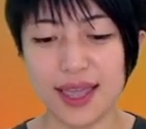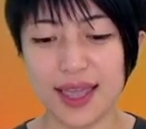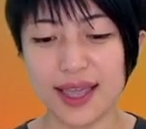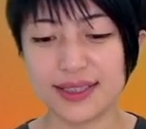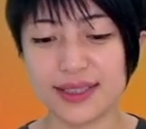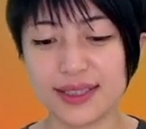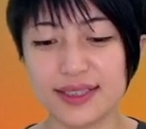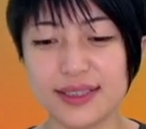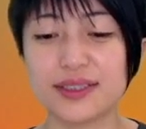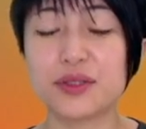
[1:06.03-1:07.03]
And
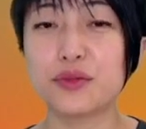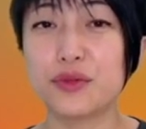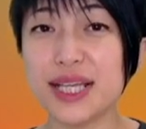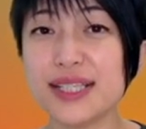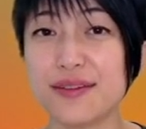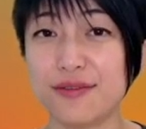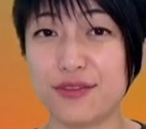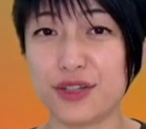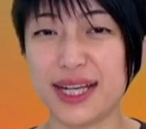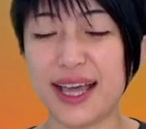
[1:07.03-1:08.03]
the reason
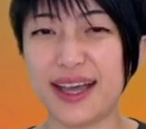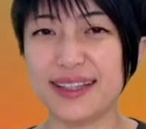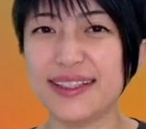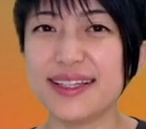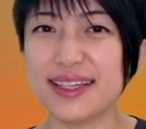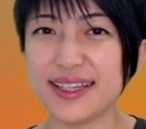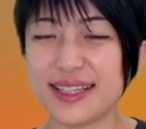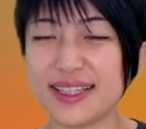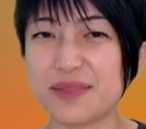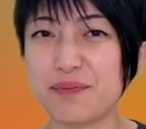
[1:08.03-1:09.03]
for that
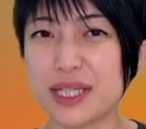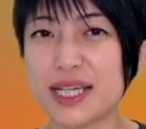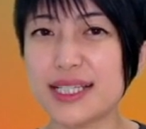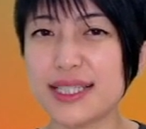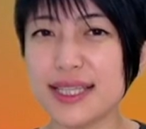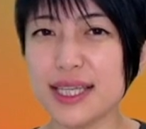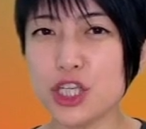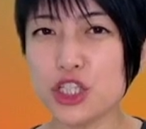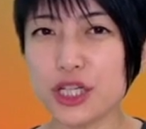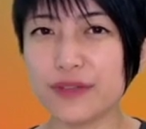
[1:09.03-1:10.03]
is because
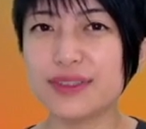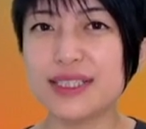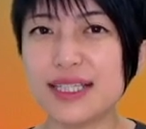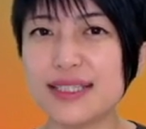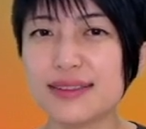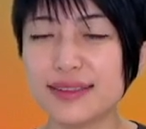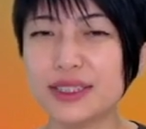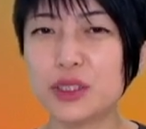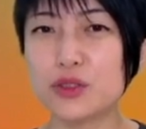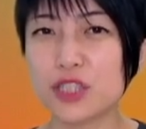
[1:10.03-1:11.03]
each of these
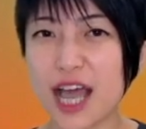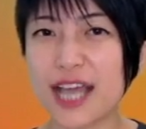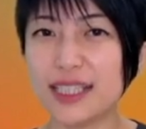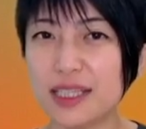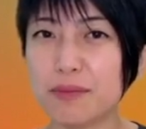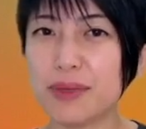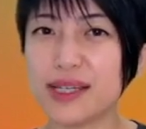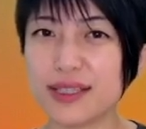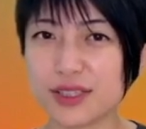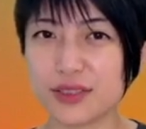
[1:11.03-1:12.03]
little tiny
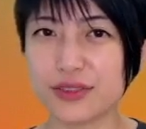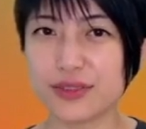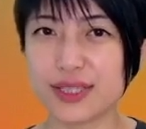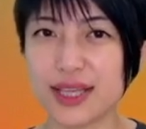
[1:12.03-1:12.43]
pixels